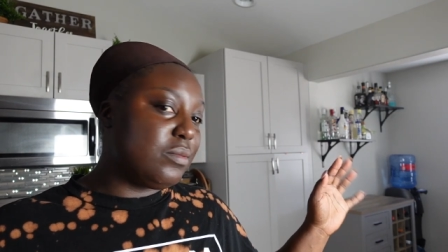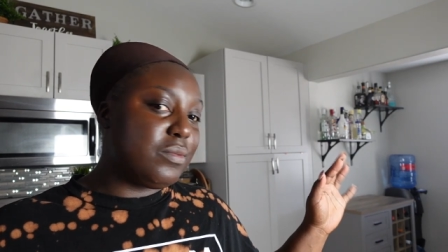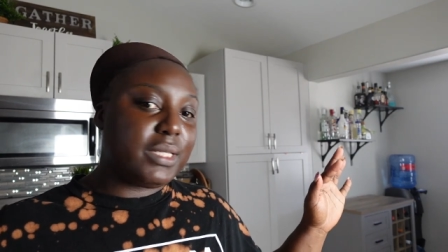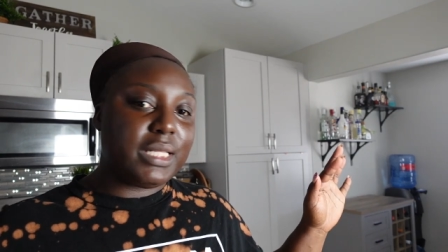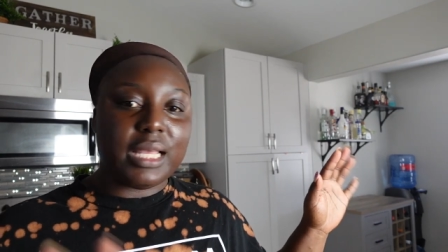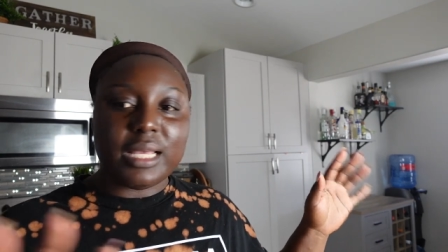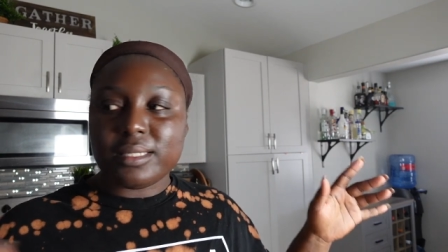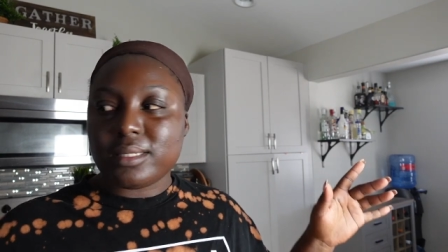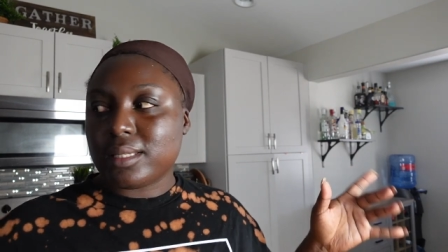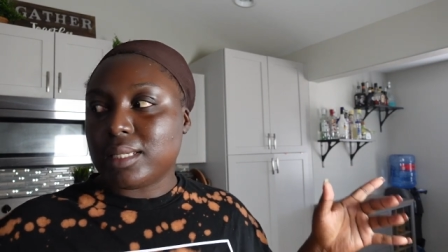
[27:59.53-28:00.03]
but
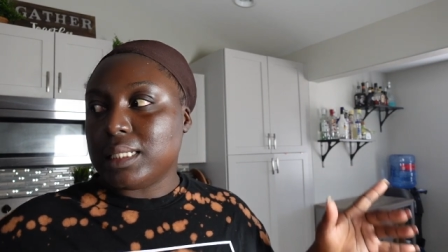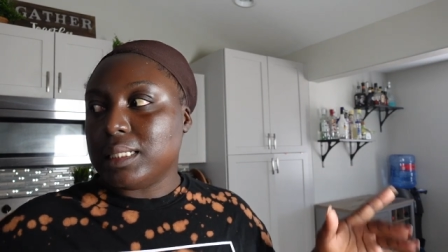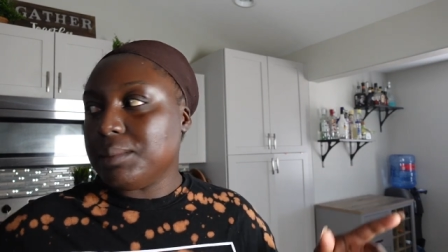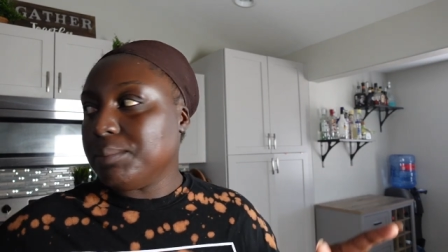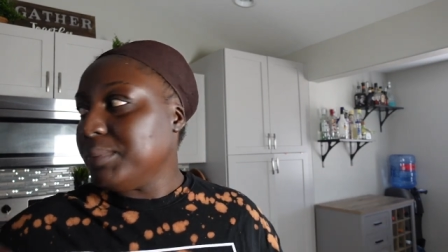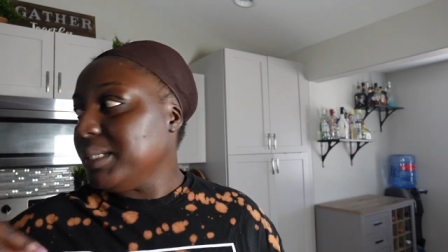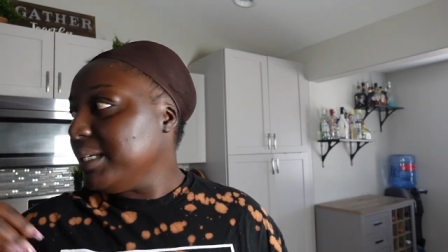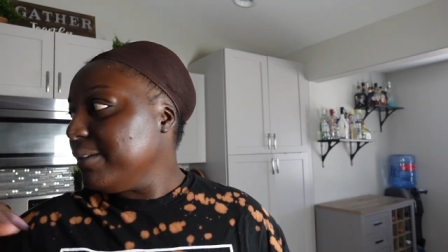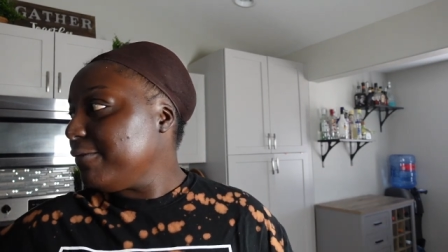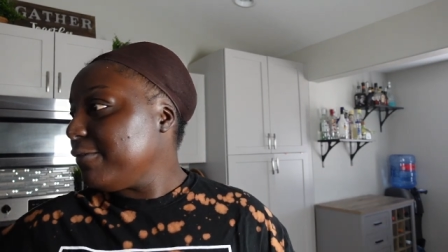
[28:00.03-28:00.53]
that's going to
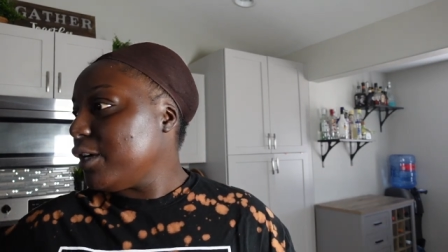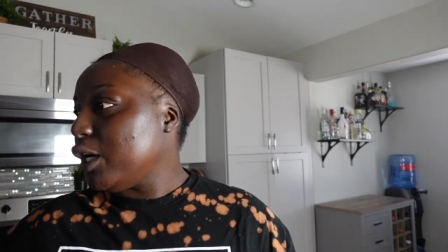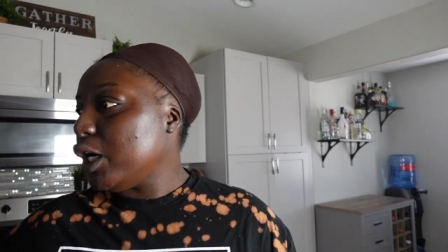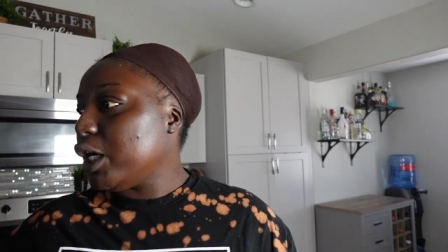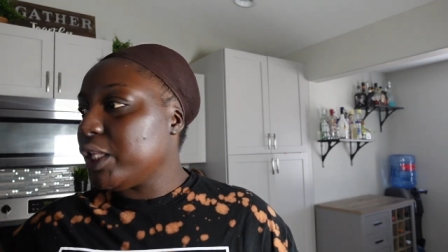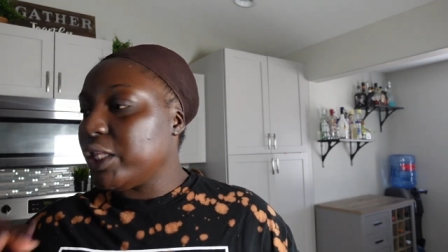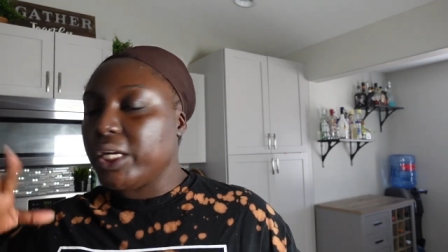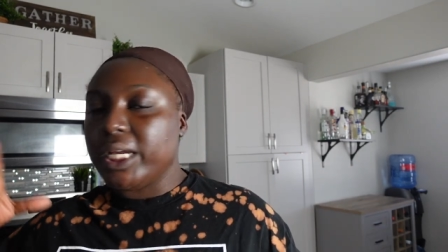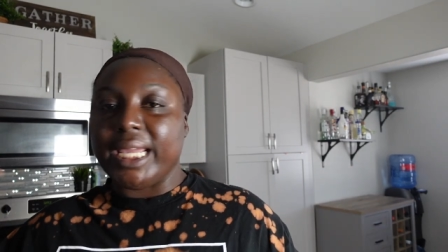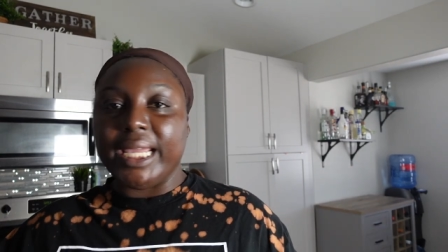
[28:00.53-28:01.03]
be for
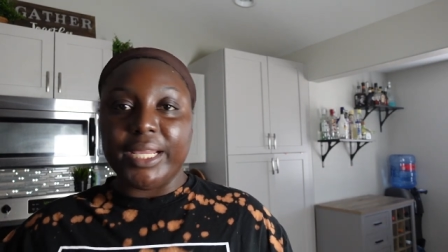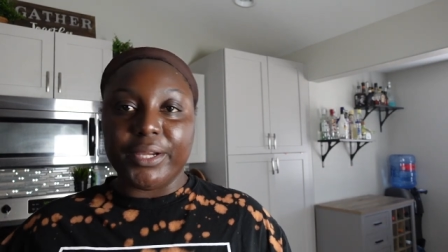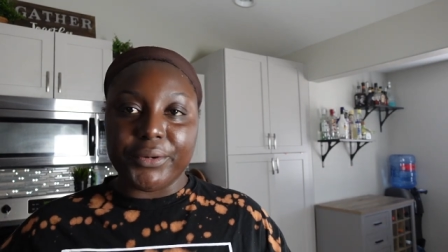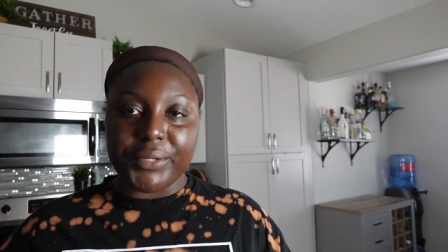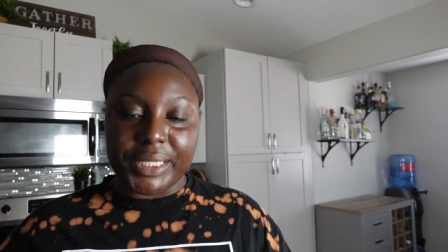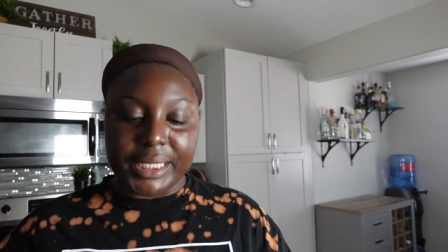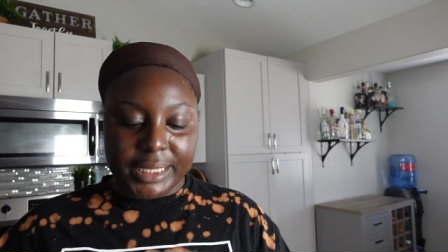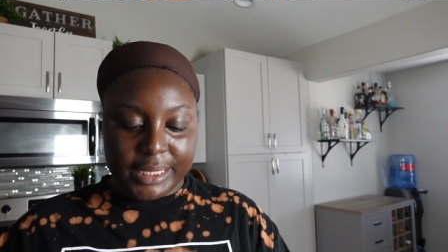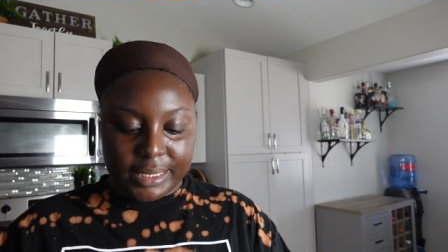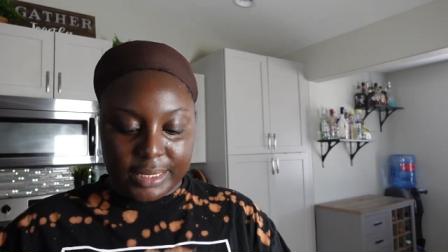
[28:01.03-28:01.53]
other
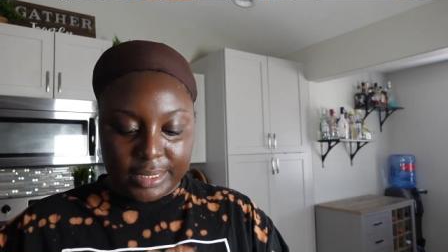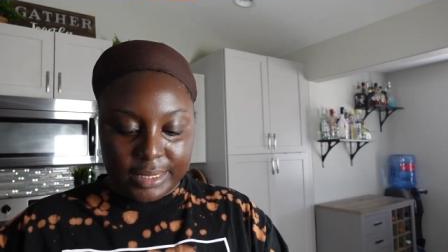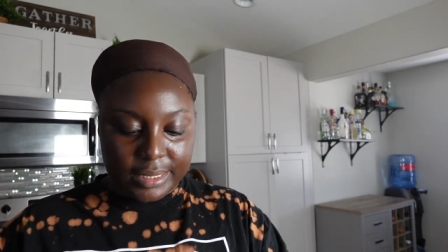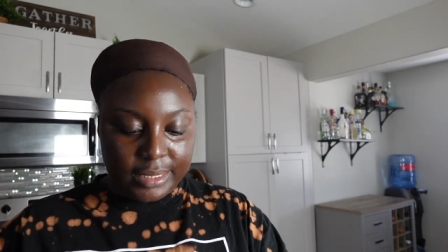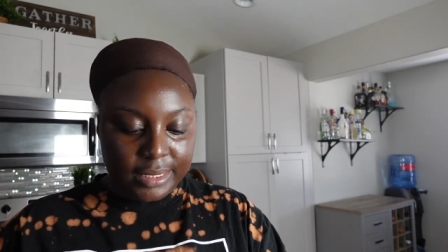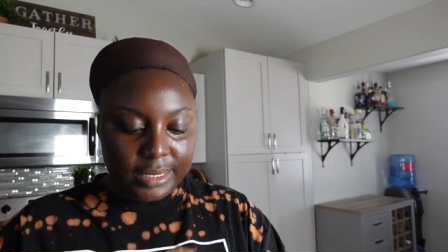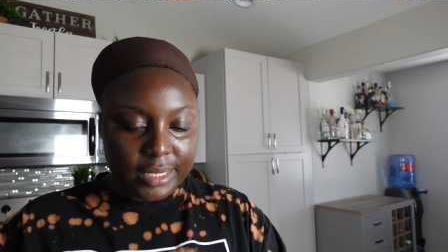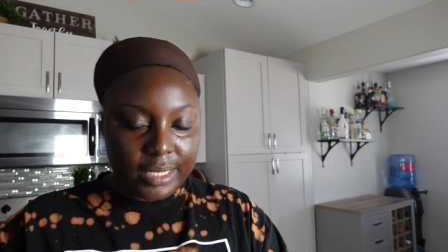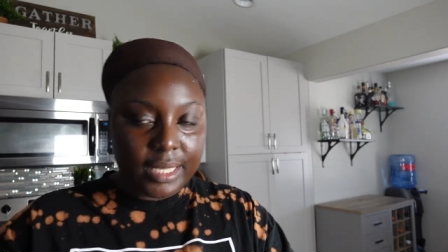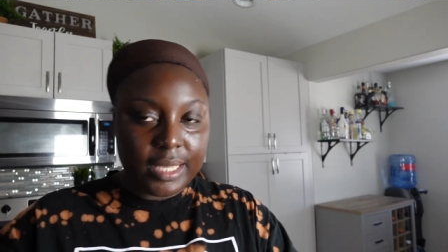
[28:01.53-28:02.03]

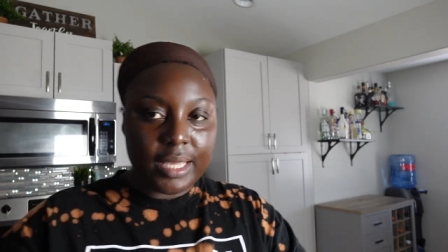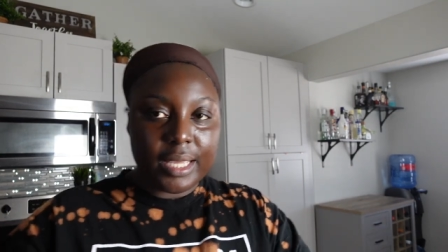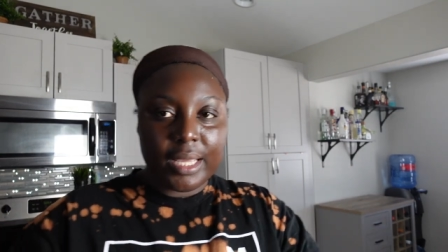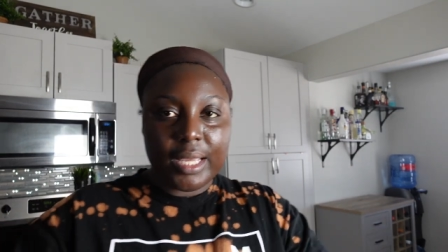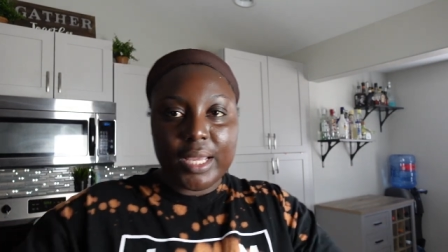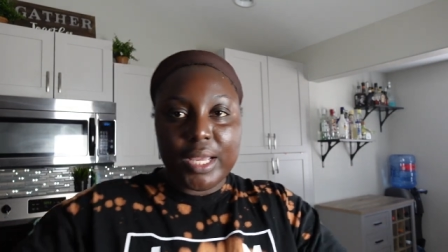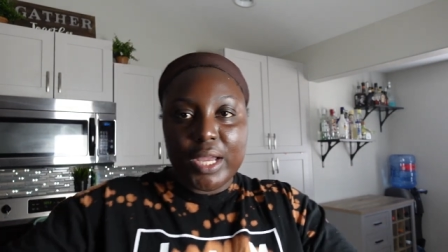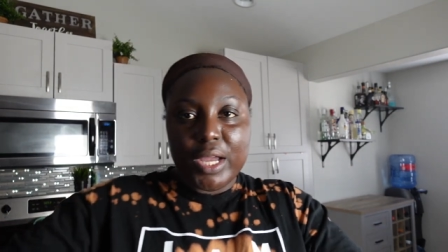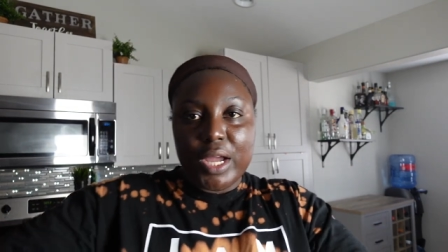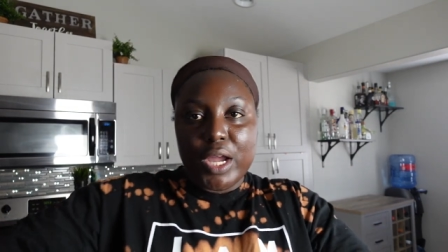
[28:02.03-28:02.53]
areas
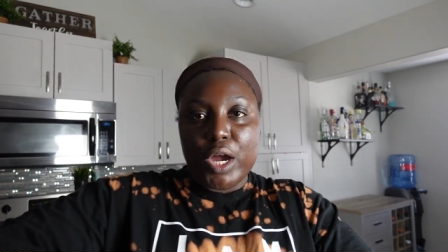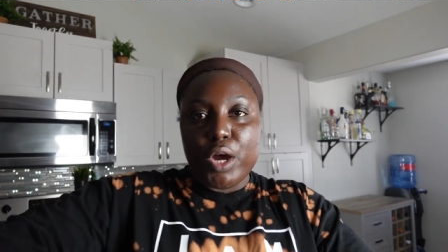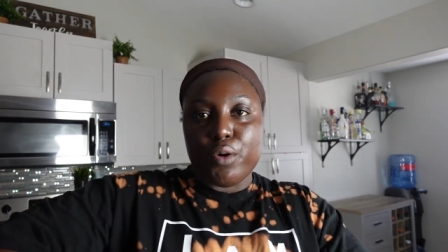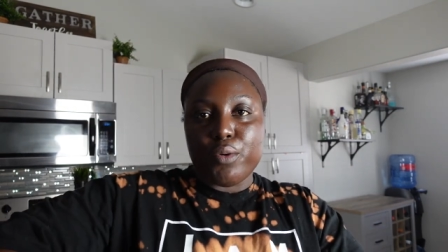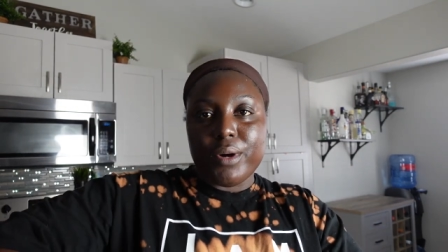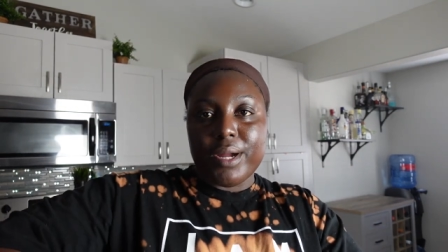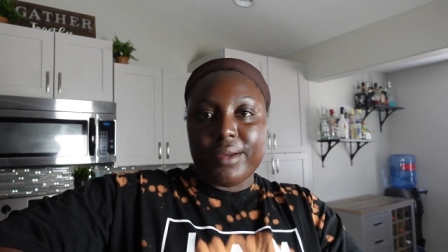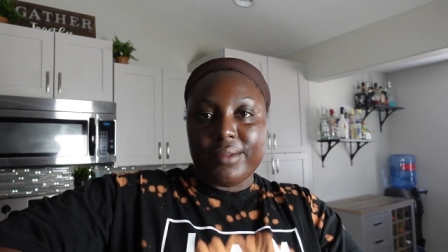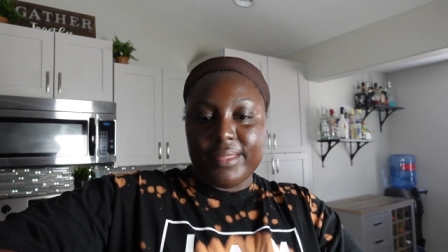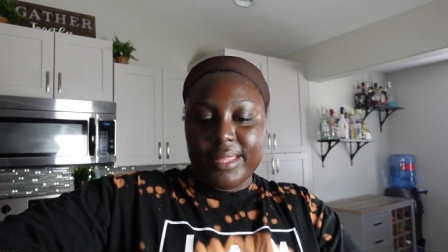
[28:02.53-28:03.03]

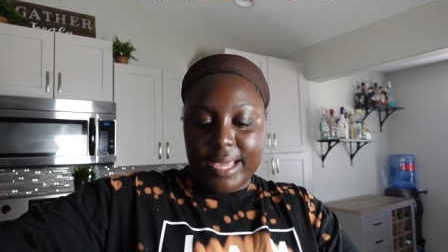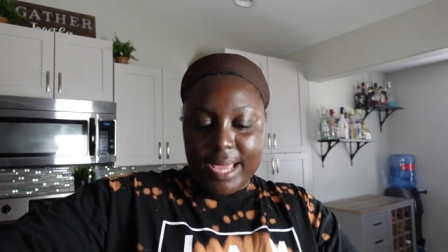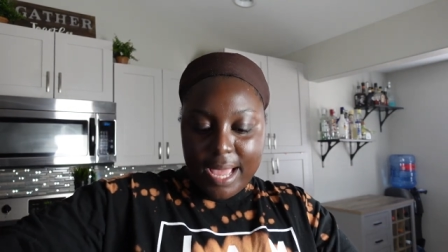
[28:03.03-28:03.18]
around the